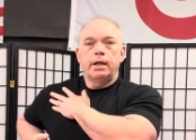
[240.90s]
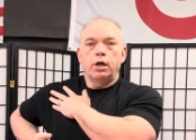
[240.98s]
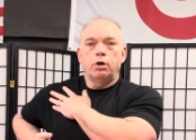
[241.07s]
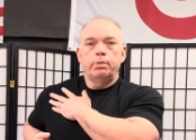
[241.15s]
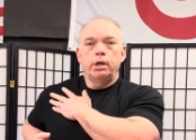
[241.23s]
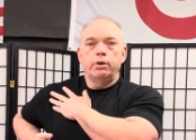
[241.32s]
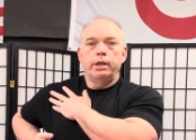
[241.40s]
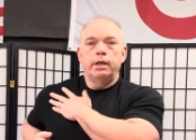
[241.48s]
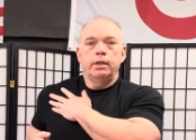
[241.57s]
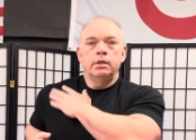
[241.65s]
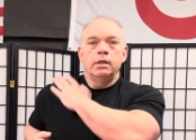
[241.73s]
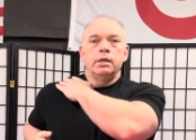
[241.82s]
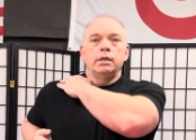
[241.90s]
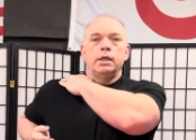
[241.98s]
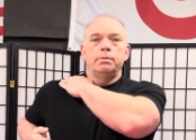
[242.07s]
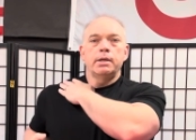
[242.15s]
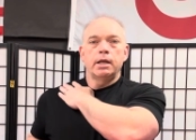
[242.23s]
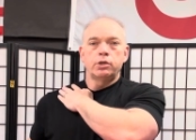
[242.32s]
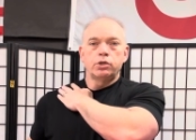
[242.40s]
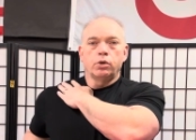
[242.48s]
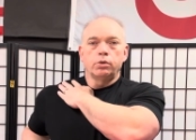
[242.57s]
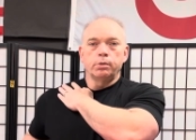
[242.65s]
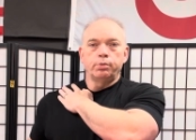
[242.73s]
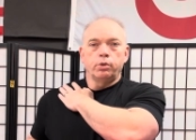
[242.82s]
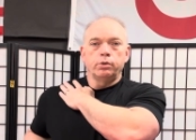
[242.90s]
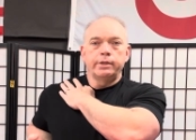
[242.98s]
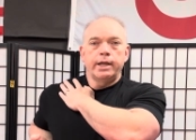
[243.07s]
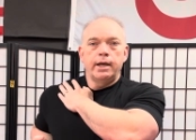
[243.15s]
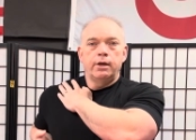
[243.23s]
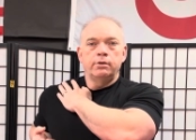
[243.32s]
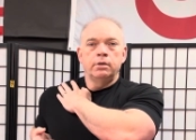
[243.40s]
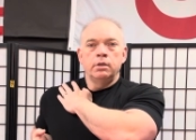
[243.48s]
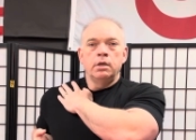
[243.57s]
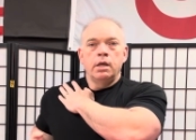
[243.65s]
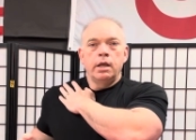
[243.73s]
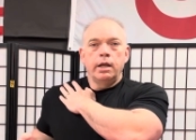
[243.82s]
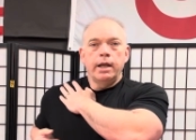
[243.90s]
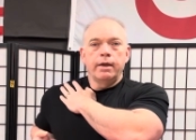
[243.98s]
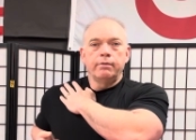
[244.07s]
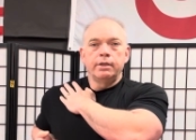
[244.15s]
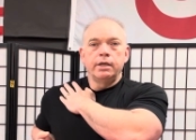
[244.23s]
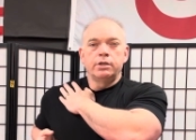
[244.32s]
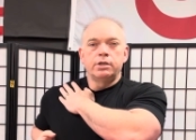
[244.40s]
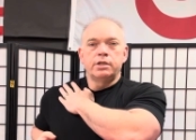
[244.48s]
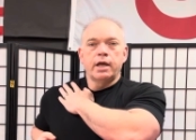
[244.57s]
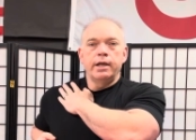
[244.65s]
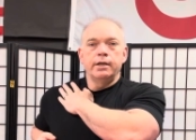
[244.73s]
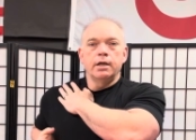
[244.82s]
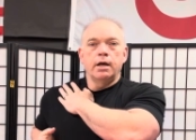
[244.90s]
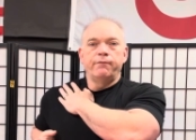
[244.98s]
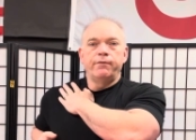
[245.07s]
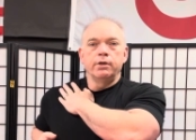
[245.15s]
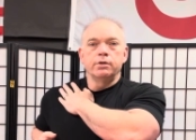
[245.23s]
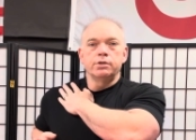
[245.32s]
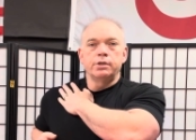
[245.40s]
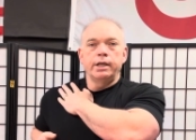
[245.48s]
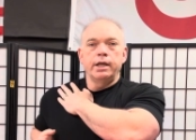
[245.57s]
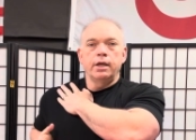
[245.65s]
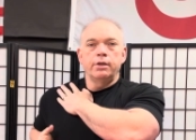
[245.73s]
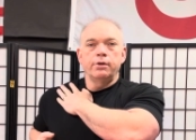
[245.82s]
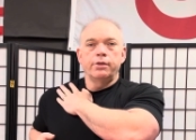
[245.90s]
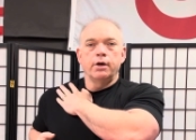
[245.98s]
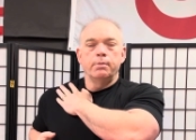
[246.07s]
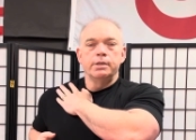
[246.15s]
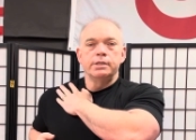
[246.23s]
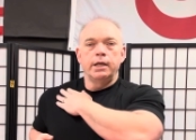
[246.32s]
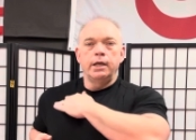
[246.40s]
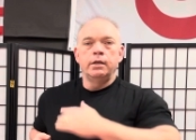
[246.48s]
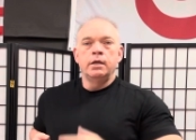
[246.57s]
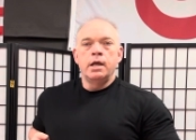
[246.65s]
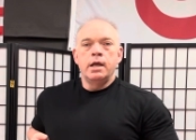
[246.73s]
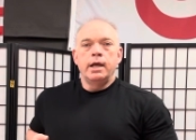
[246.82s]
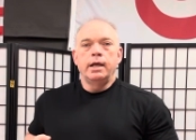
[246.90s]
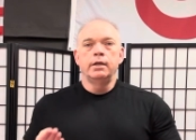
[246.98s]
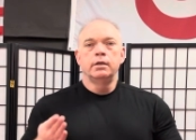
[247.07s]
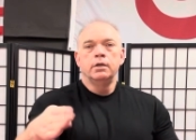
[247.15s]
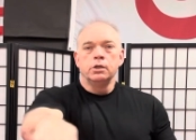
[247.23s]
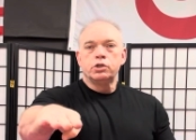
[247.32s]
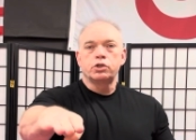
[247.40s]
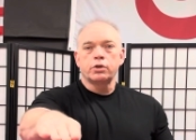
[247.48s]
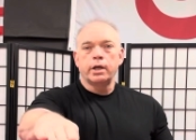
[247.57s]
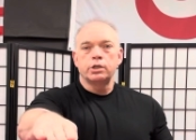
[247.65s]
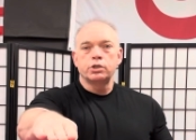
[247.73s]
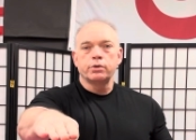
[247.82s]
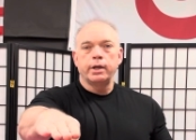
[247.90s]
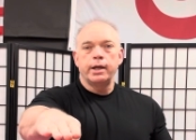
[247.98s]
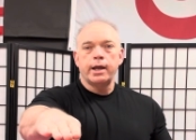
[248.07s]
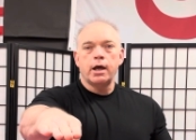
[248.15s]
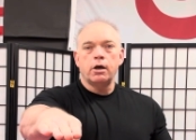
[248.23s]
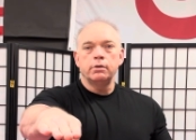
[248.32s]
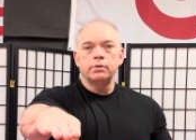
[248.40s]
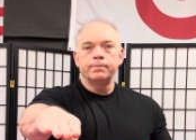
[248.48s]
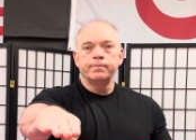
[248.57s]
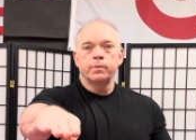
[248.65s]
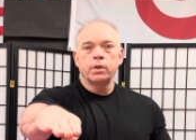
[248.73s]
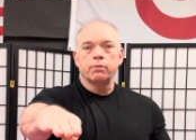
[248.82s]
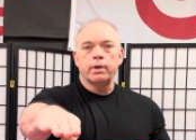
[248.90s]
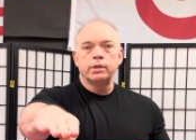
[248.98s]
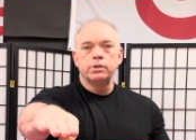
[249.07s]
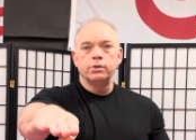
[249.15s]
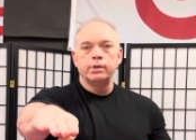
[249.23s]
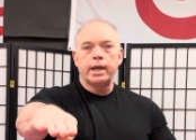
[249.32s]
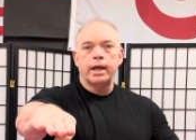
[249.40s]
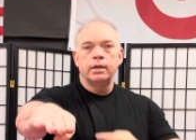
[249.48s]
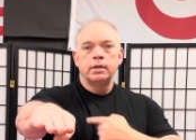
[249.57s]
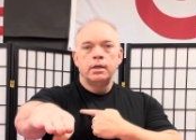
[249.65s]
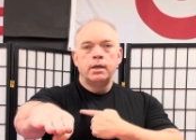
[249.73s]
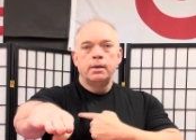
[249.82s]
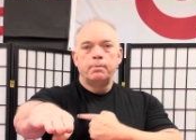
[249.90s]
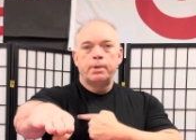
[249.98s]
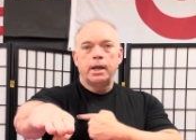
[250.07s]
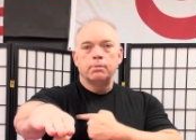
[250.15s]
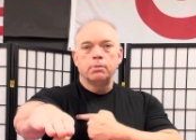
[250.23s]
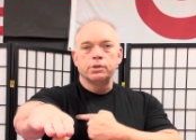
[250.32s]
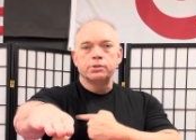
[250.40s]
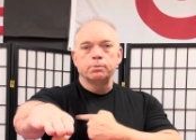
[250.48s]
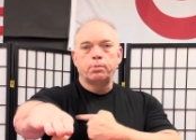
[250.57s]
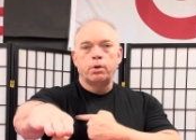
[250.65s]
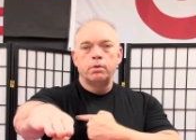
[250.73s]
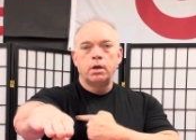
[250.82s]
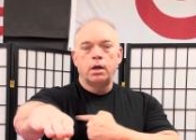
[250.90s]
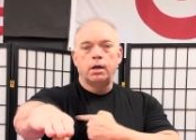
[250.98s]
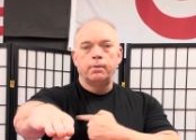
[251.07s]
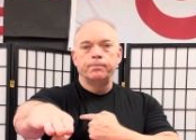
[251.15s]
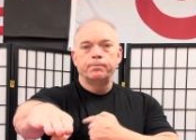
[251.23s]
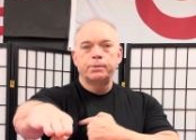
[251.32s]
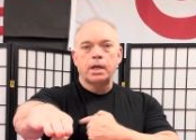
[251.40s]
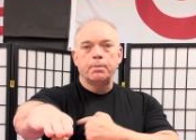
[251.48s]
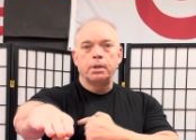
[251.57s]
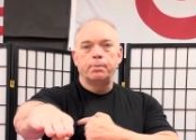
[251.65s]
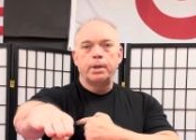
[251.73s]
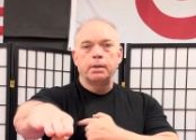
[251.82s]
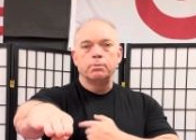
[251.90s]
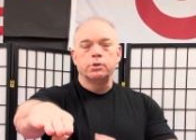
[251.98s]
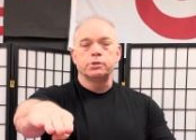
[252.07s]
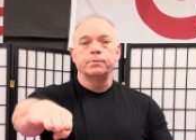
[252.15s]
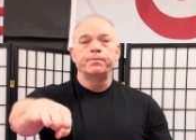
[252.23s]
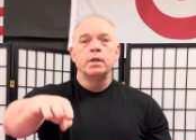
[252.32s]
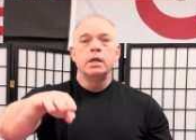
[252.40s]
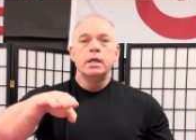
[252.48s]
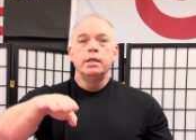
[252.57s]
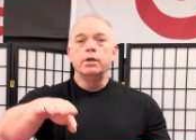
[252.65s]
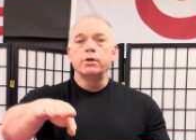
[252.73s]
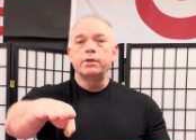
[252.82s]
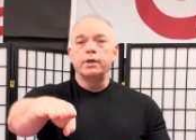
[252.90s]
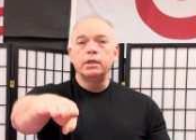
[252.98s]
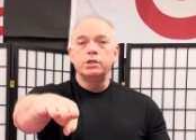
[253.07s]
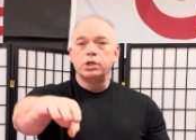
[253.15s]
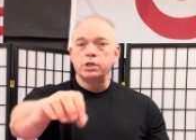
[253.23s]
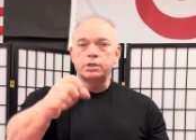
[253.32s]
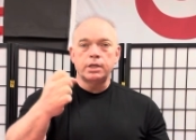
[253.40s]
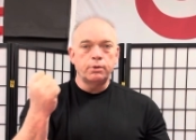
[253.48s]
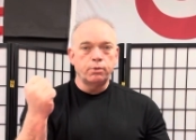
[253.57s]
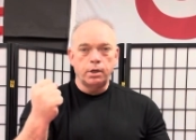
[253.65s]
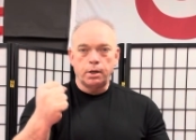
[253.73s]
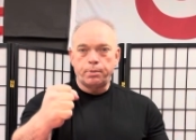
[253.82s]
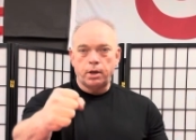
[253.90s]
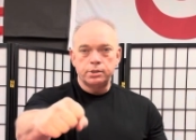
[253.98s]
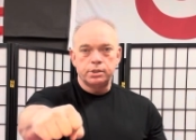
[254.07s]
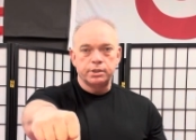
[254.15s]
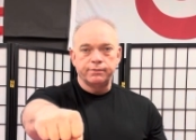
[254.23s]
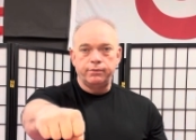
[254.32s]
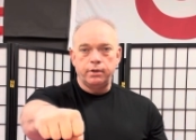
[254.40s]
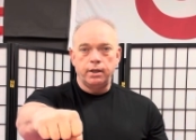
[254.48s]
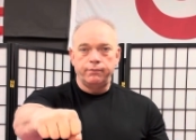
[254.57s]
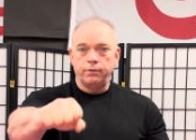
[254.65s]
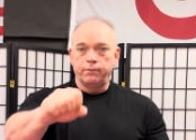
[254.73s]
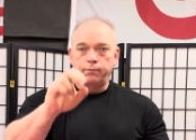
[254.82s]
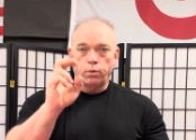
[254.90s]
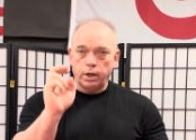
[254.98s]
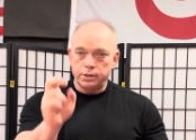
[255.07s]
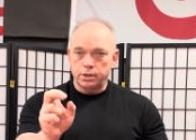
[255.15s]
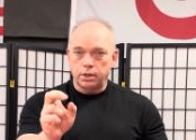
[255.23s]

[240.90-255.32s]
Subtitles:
elbow in. Keep that shoulder pulled down. Everything should tighten up. Fingers are together. Thumb is in. And strike straight out right to that pec muscle, top of the pec muscle. The other thing, just like with our punches, if you watched